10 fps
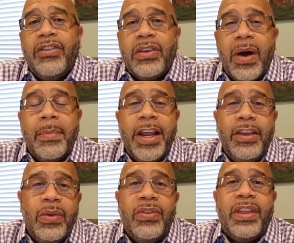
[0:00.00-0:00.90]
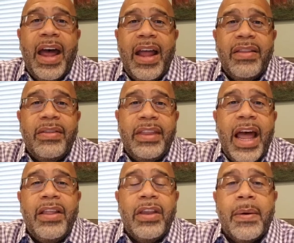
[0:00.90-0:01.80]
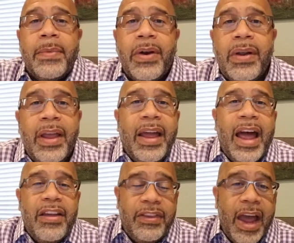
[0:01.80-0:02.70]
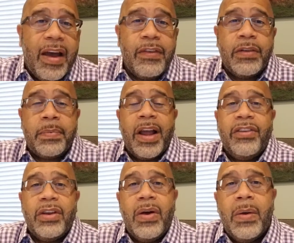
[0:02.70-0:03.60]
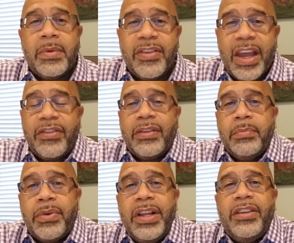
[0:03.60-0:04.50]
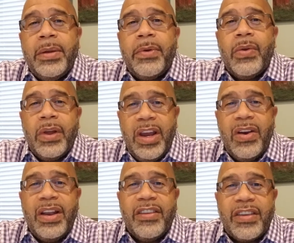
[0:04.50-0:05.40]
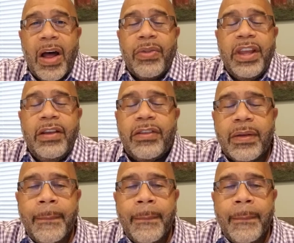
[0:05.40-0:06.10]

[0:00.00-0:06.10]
So I'm going to use that number as the average price of the home because that's pretty typical here in the Southeast.